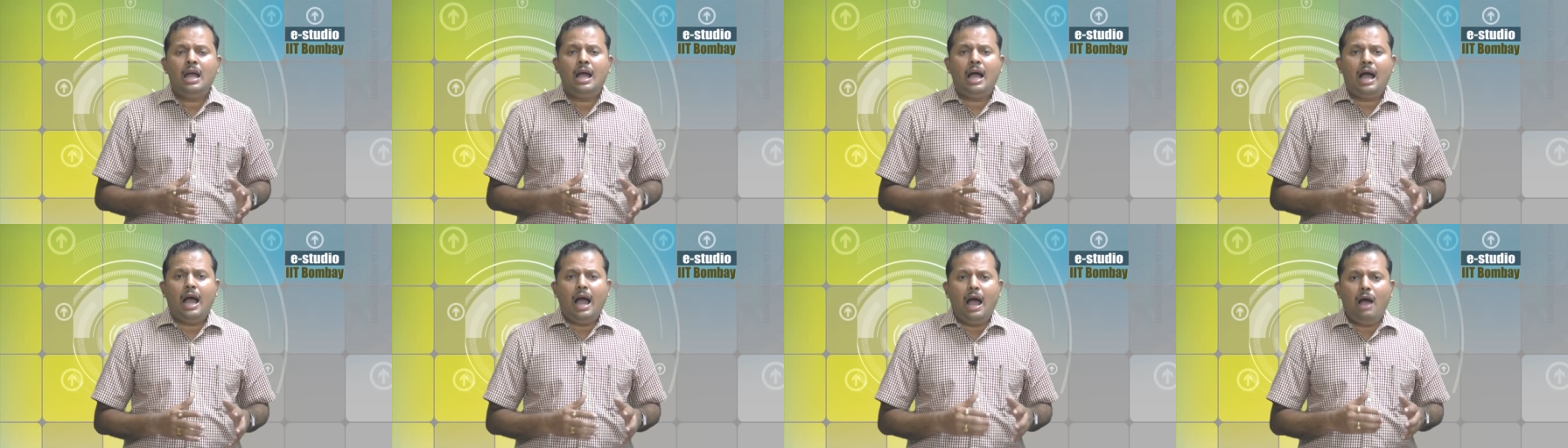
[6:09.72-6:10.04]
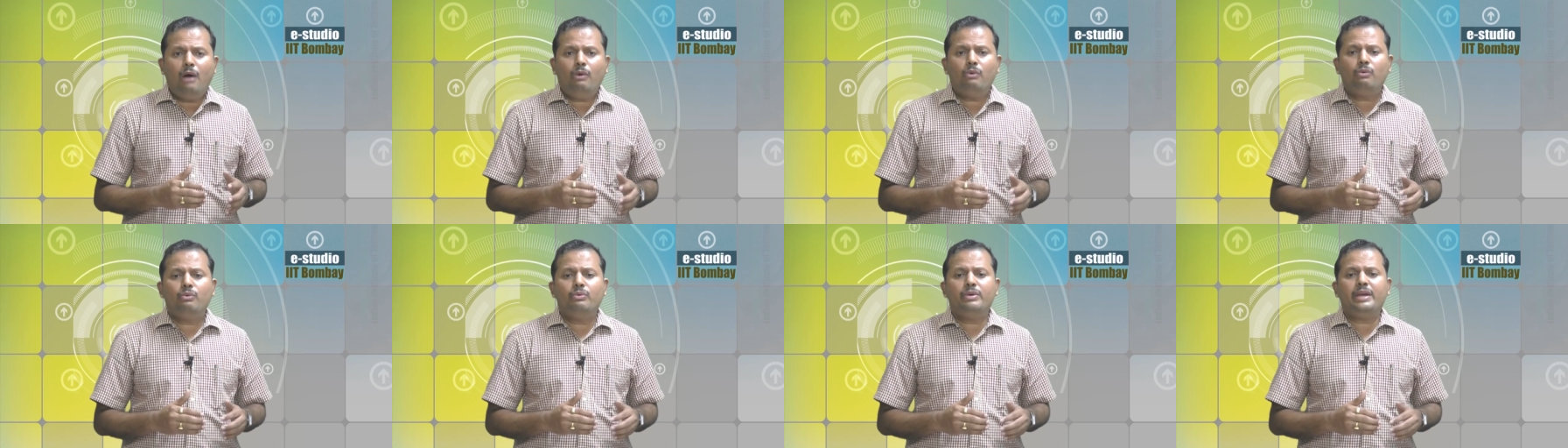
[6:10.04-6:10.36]

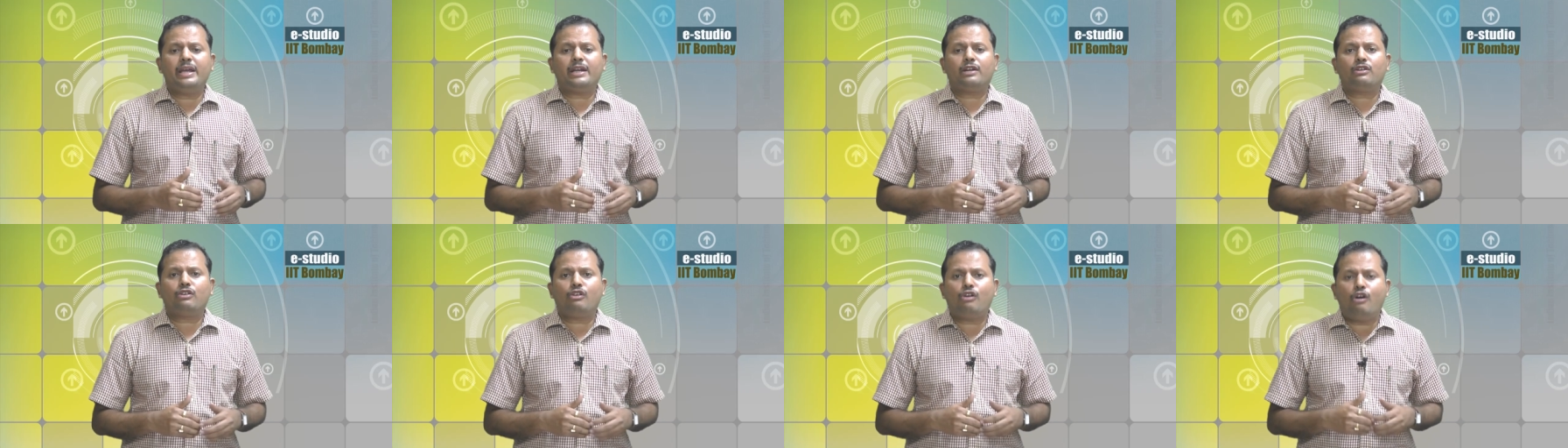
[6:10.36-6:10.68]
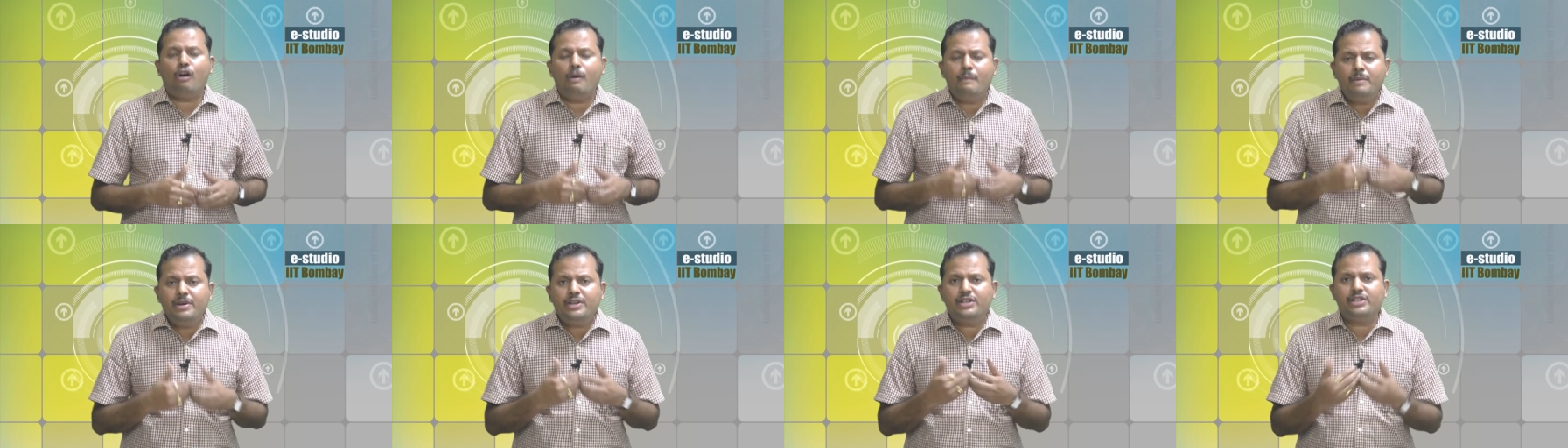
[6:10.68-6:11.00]
how we are
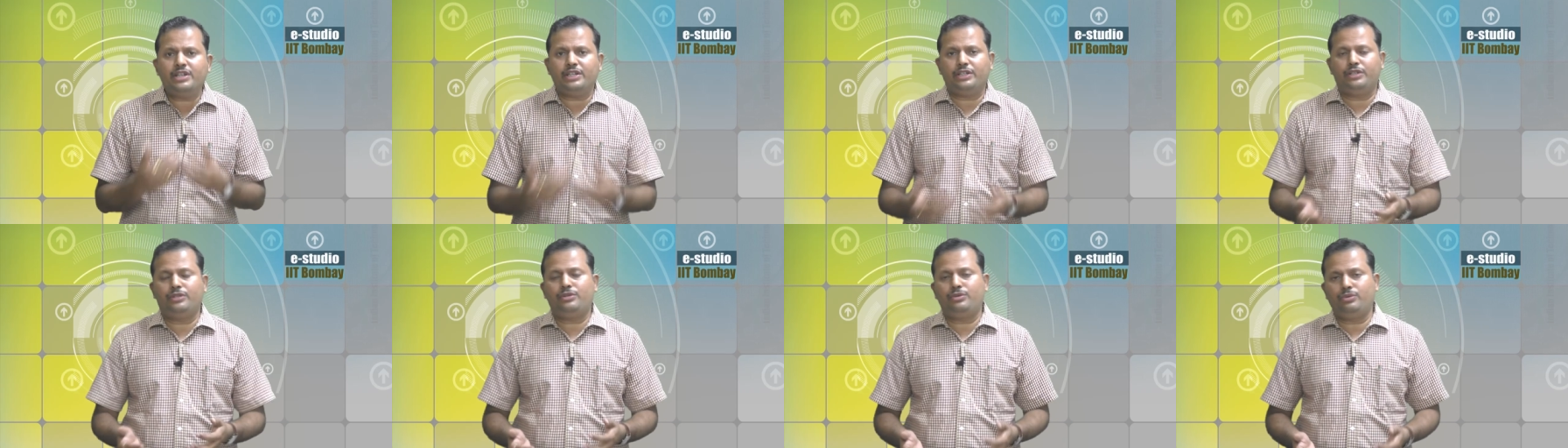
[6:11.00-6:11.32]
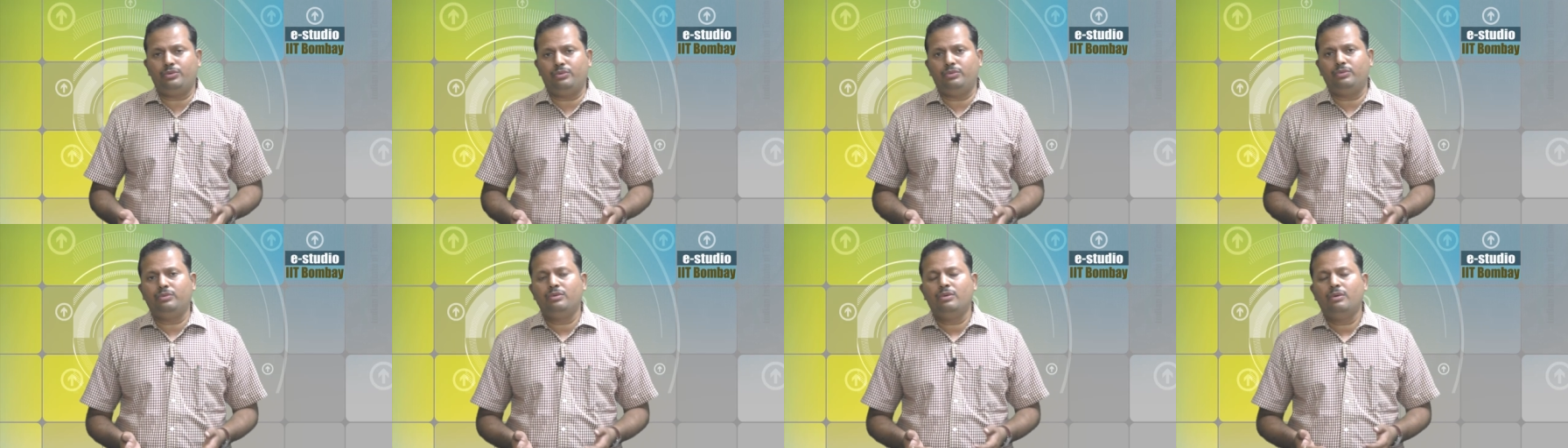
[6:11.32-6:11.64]
committed
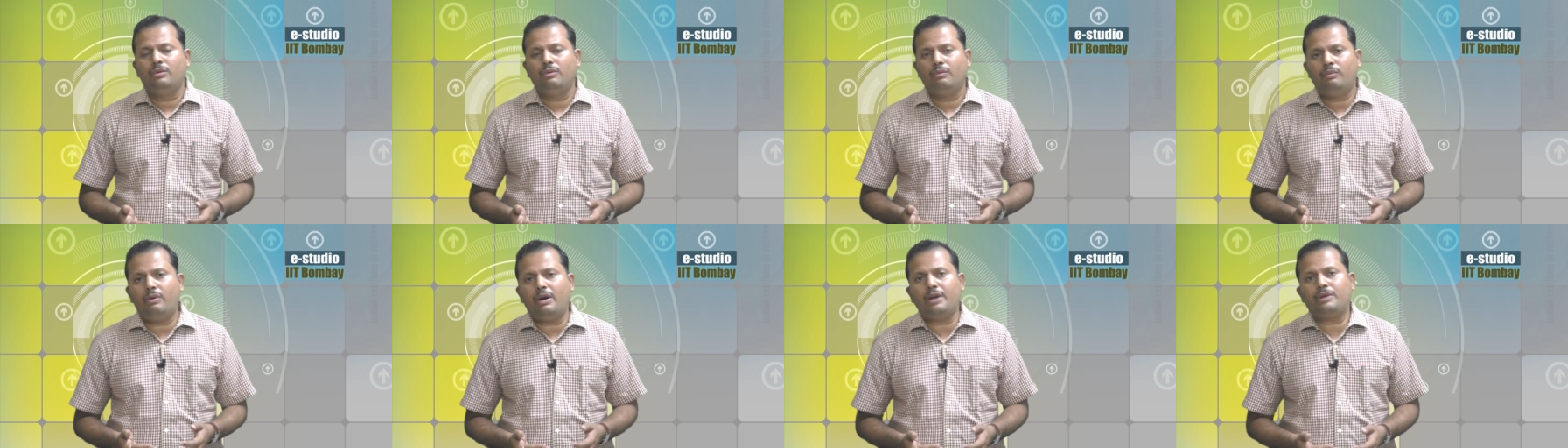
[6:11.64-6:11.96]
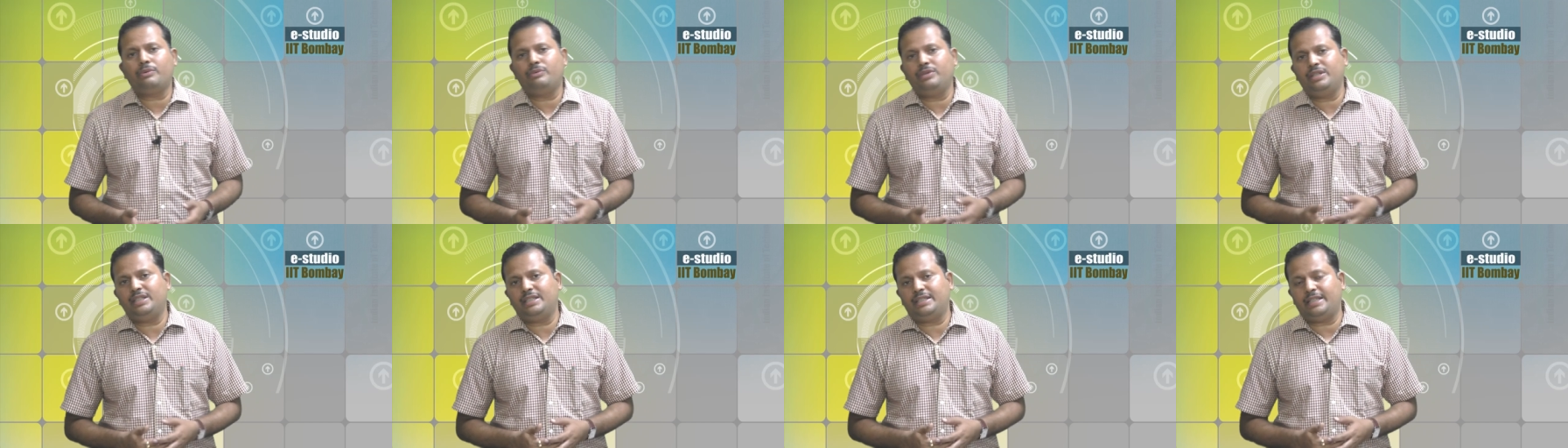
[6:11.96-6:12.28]
to what
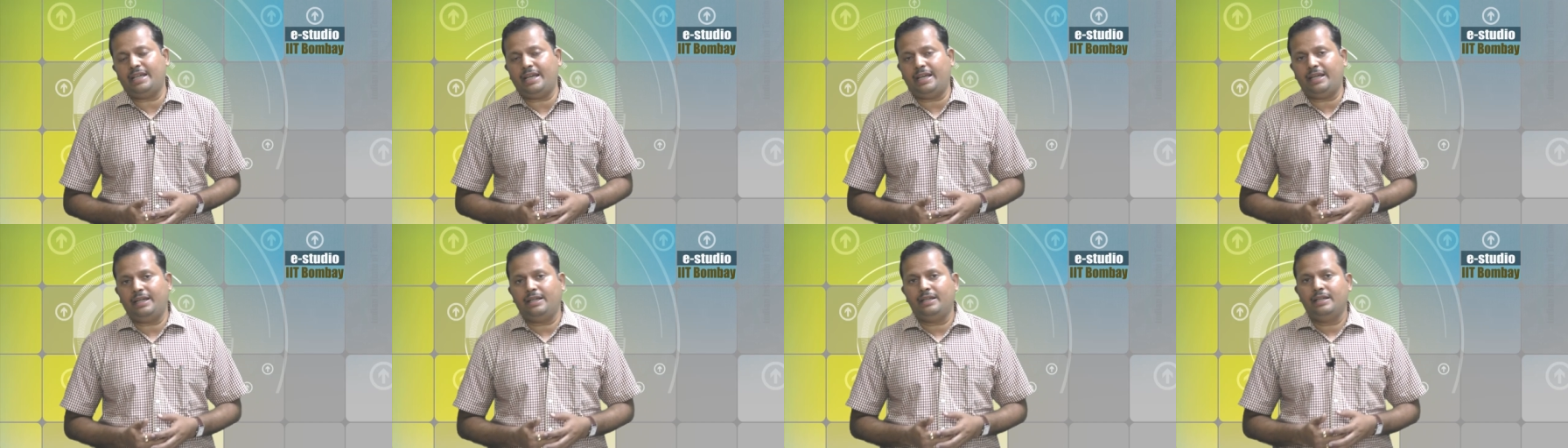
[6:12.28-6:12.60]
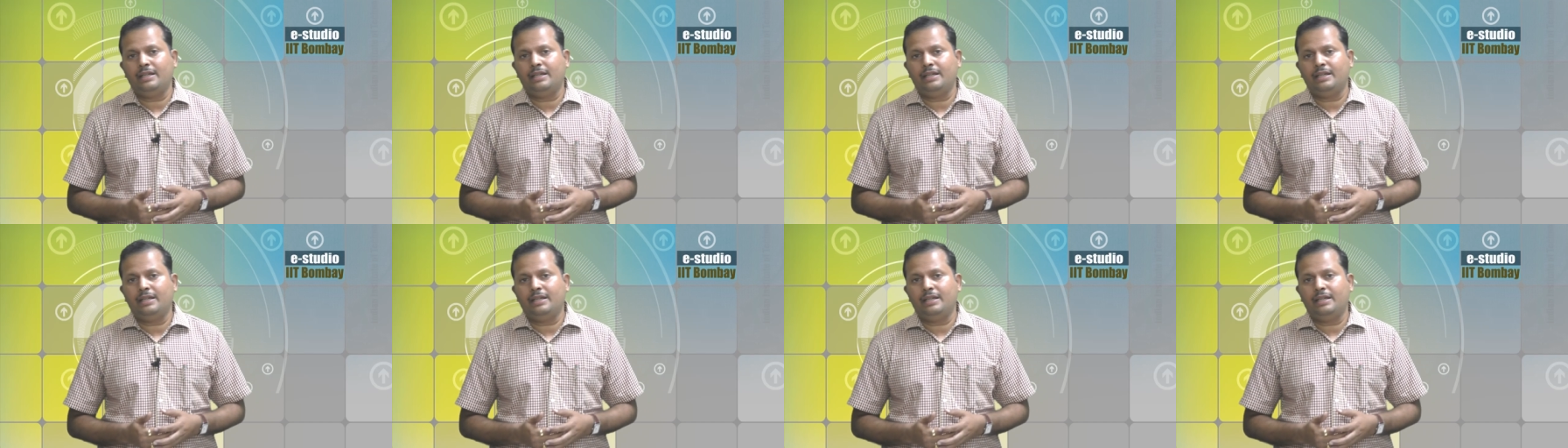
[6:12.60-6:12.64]
we say